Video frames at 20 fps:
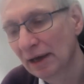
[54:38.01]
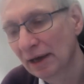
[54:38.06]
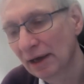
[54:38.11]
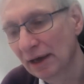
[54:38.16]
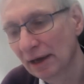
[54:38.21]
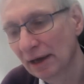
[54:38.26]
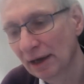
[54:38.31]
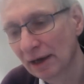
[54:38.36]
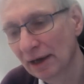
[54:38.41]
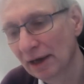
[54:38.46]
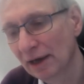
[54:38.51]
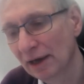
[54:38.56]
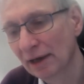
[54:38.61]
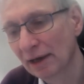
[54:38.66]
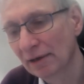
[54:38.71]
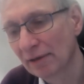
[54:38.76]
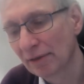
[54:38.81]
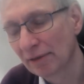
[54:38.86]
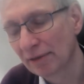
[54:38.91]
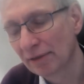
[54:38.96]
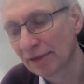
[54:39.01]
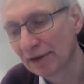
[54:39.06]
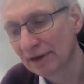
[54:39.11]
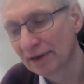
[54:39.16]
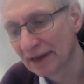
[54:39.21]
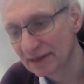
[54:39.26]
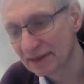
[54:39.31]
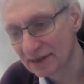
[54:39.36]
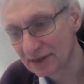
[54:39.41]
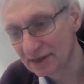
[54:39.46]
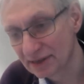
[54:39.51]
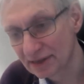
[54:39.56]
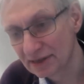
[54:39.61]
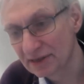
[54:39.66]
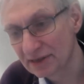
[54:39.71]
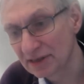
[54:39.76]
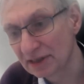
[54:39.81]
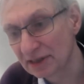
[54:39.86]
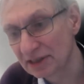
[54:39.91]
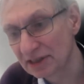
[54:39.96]
the
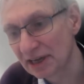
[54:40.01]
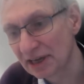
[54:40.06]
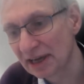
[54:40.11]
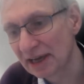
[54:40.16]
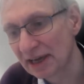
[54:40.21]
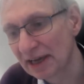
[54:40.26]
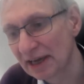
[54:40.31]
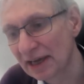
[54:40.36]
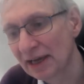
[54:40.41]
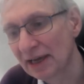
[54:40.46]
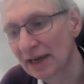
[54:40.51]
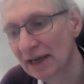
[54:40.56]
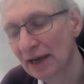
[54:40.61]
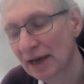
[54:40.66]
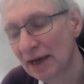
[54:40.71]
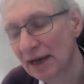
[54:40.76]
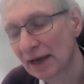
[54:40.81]
necessity